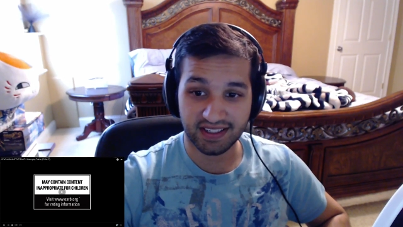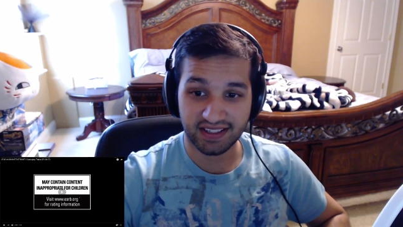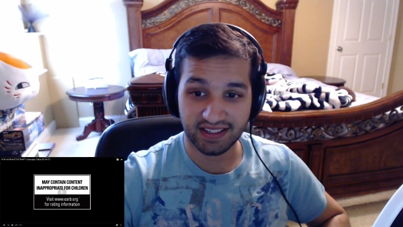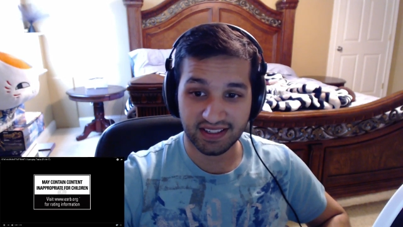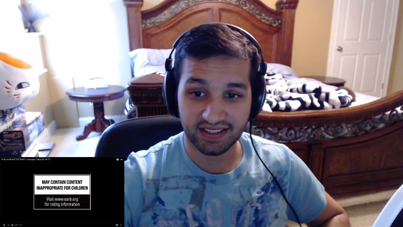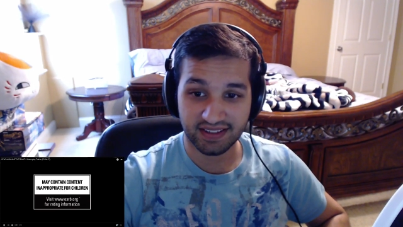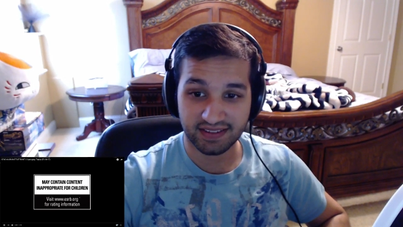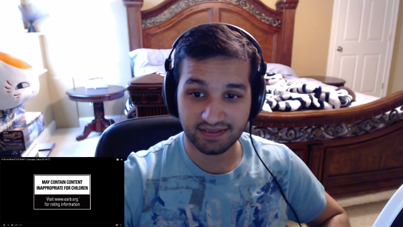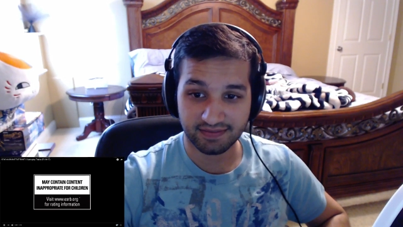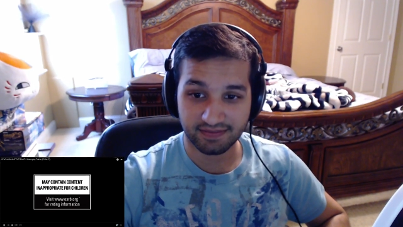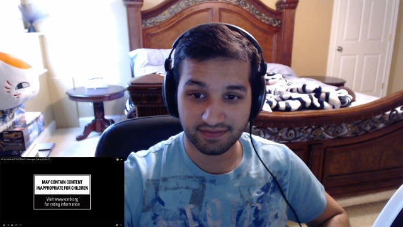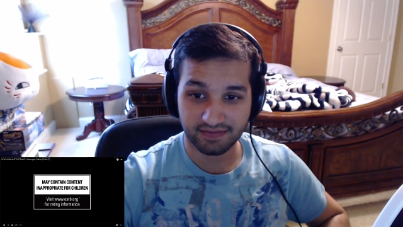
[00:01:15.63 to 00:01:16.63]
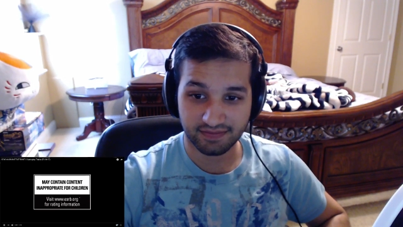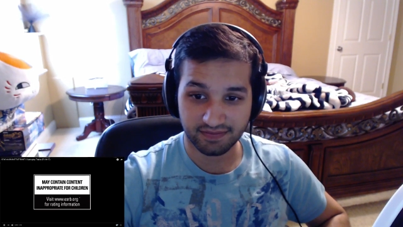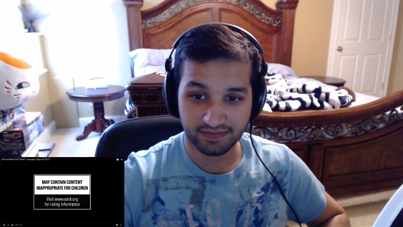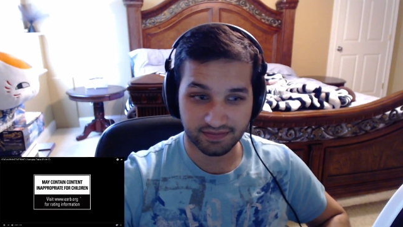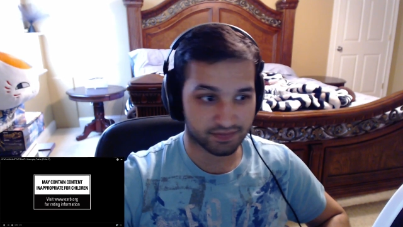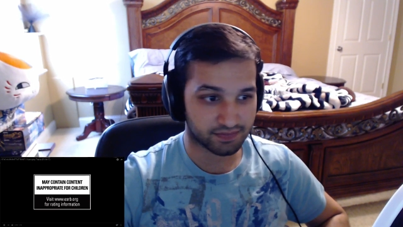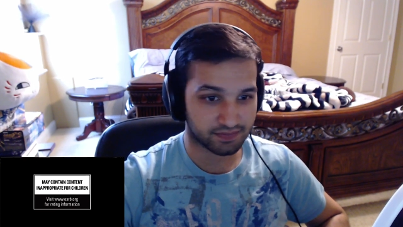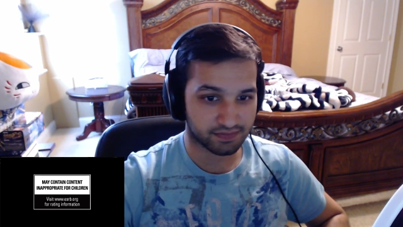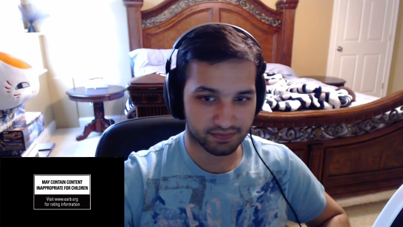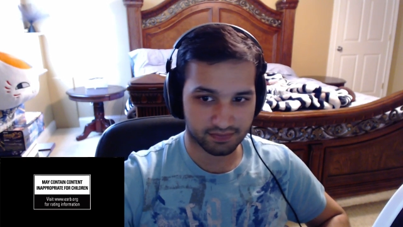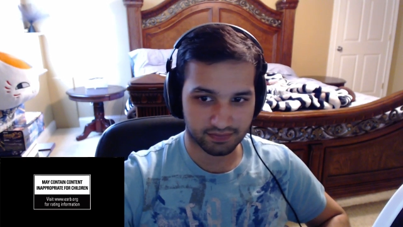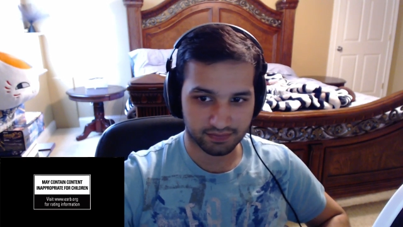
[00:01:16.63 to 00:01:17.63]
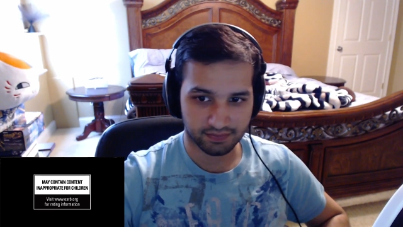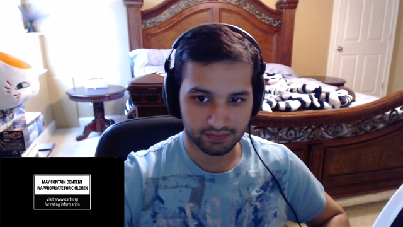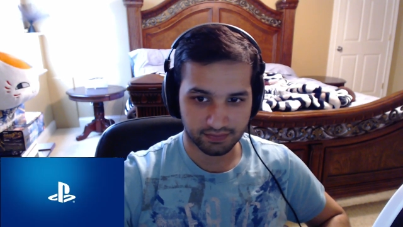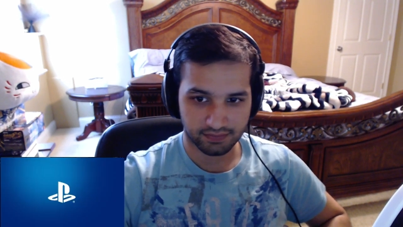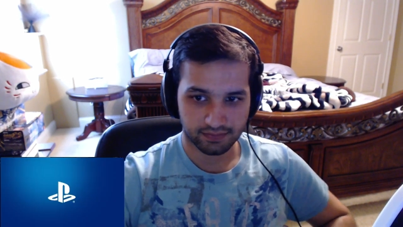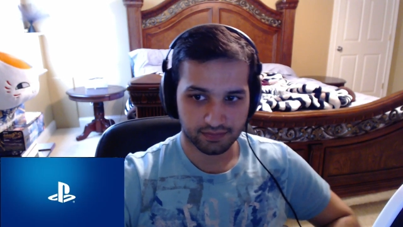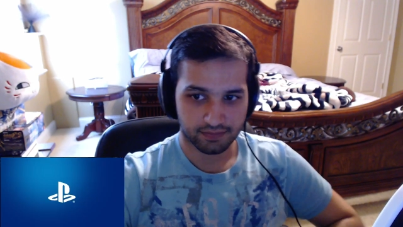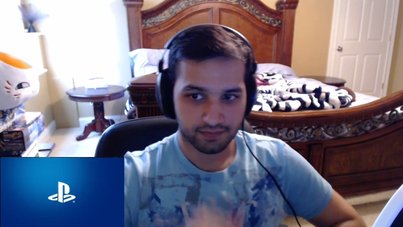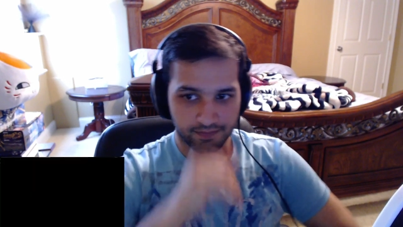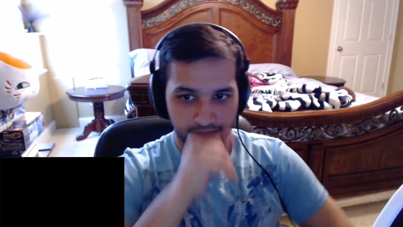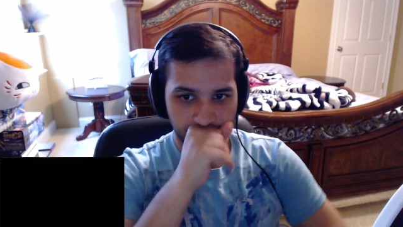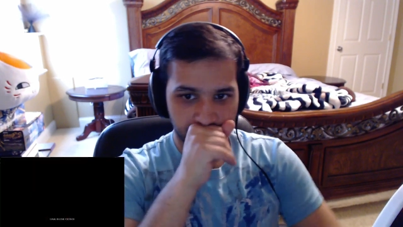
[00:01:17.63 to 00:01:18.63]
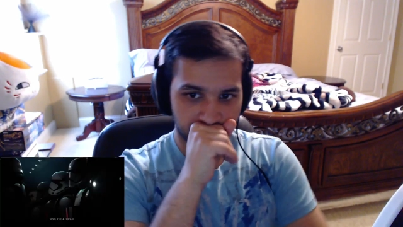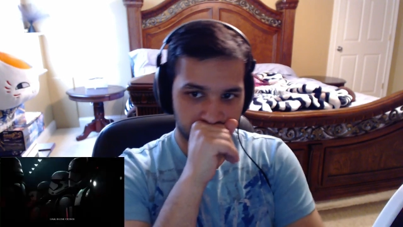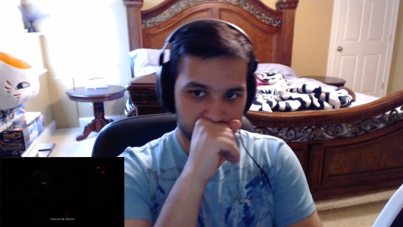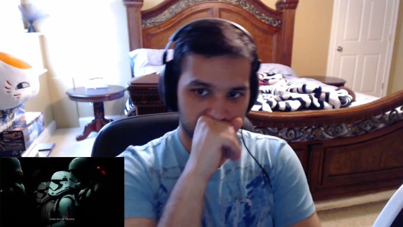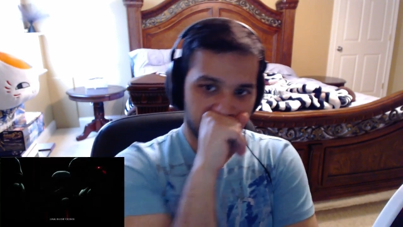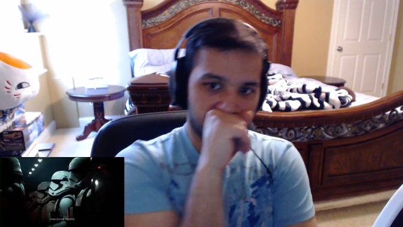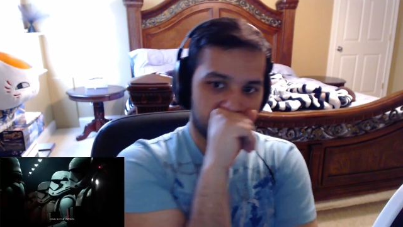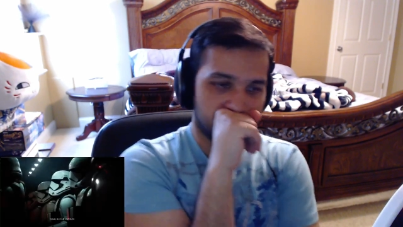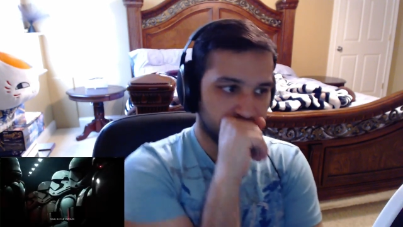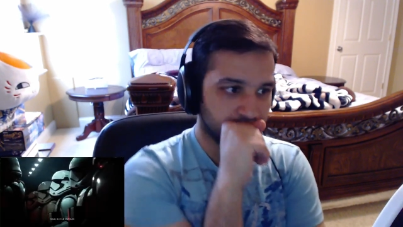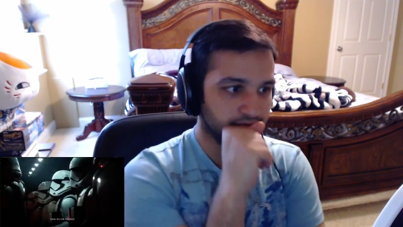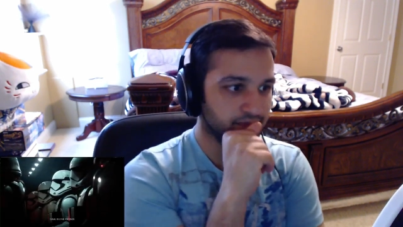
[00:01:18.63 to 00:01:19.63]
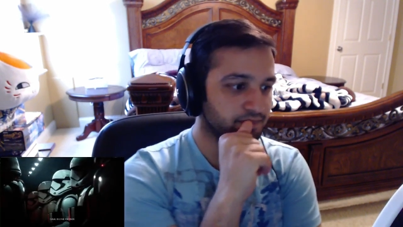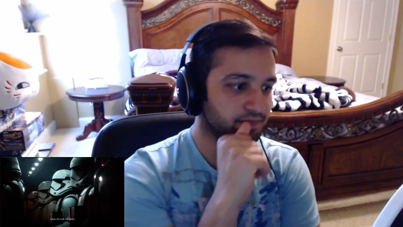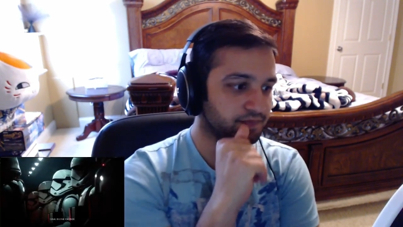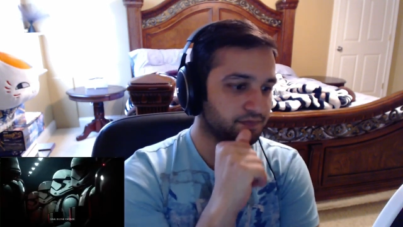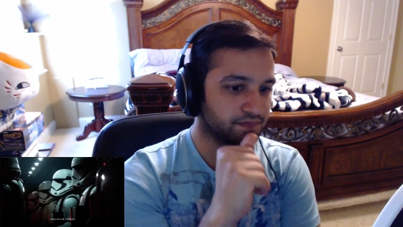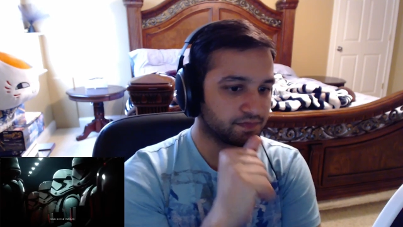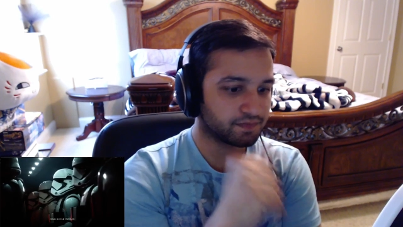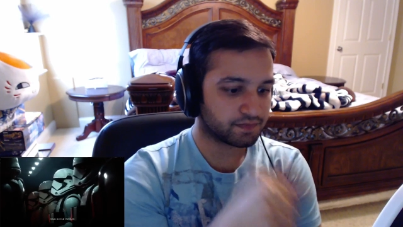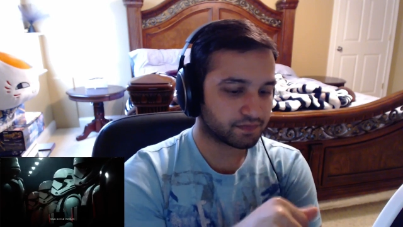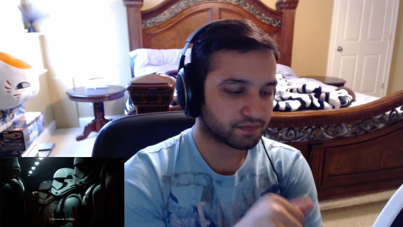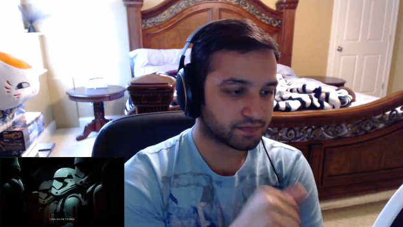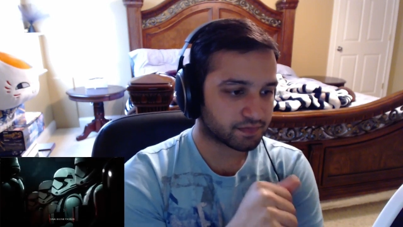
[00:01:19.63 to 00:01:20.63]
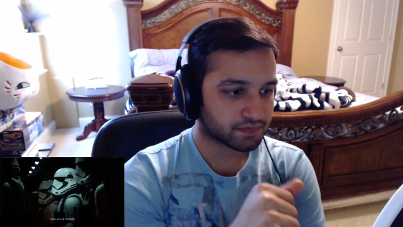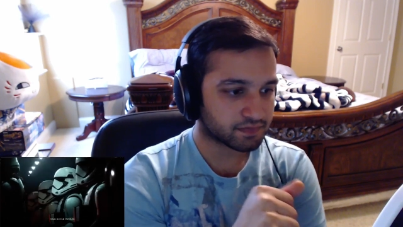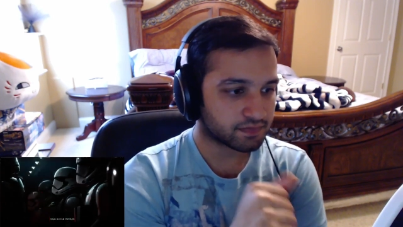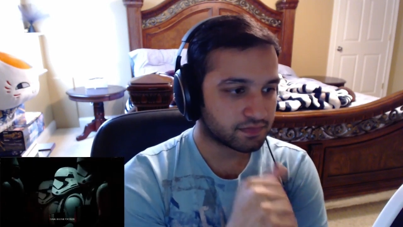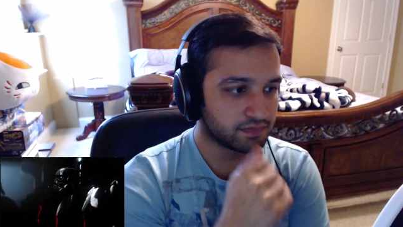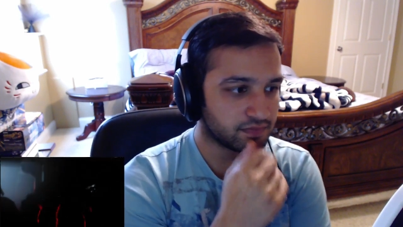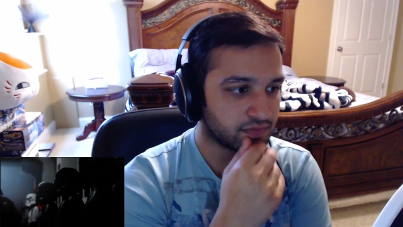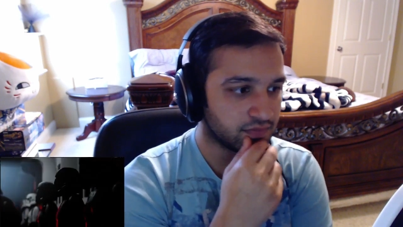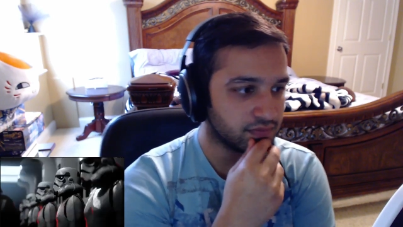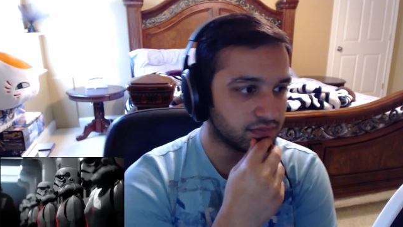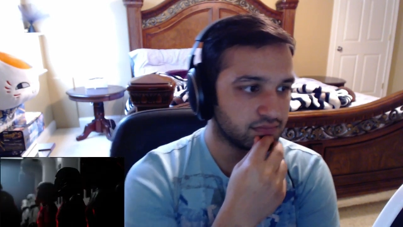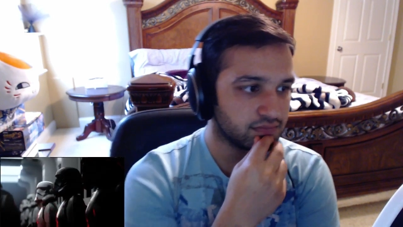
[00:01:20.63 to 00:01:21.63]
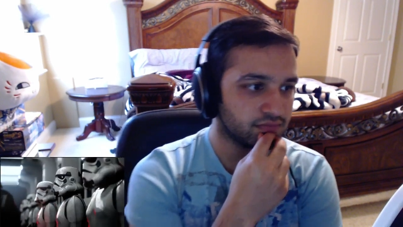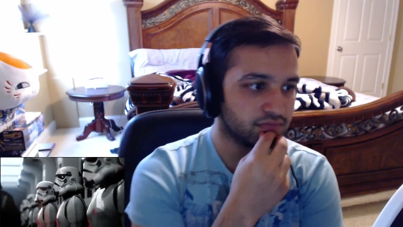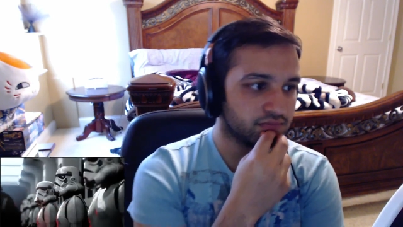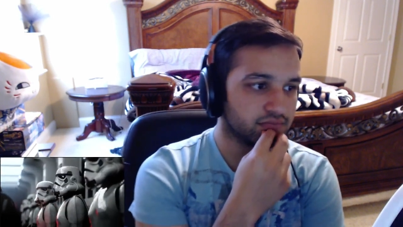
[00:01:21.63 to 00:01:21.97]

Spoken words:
(silence)